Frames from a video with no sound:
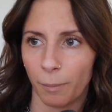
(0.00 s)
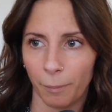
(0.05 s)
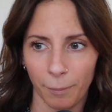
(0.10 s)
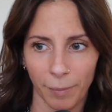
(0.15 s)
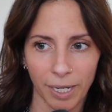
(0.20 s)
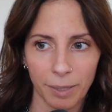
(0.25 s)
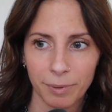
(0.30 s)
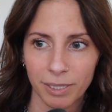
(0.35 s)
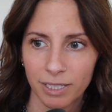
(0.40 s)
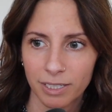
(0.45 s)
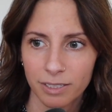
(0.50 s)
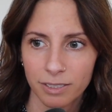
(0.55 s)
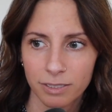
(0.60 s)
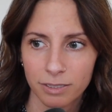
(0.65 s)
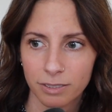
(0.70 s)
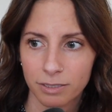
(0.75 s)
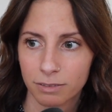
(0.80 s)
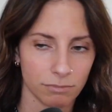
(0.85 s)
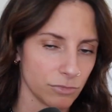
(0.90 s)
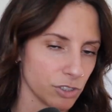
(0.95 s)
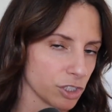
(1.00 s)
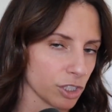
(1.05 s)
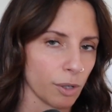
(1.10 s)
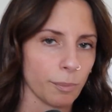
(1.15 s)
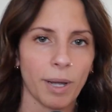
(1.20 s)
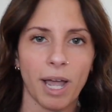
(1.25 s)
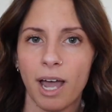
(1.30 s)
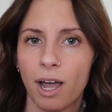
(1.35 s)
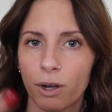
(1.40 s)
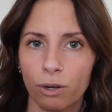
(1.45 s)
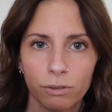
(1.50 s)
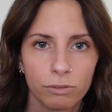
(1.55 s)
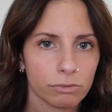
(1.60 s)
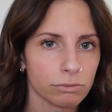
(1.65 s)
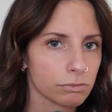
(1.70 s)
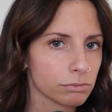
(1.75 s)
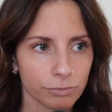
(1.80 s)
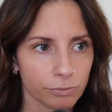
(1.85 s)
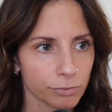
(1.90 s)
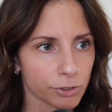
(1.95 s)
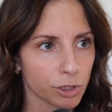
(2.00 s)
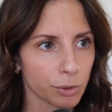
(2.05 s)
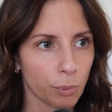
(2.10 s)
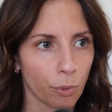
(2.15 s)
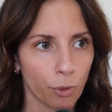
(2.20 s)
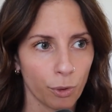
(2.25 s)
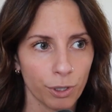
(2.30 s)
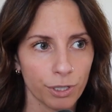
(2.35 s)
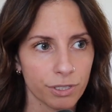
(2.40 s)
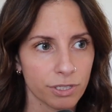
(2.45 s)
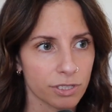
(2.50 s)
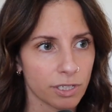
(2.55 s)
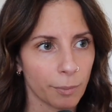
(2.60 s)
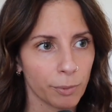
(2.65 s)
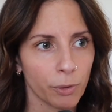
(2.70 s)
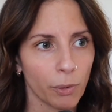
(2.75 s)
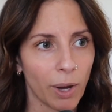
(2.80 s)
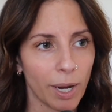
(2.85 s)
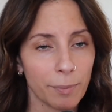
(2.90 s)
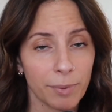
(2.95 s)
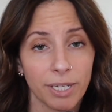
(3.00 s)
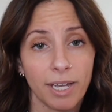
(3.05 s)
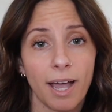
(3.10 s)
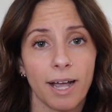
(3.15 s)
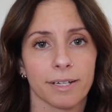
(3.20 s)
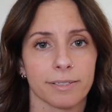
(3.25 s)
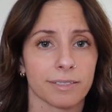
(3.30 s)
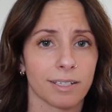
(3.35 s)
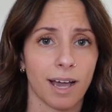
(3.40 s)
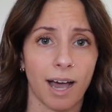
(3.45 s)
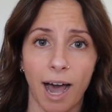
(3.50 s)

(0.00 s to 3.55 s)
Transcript: Maybe he's somehow supports WIBX?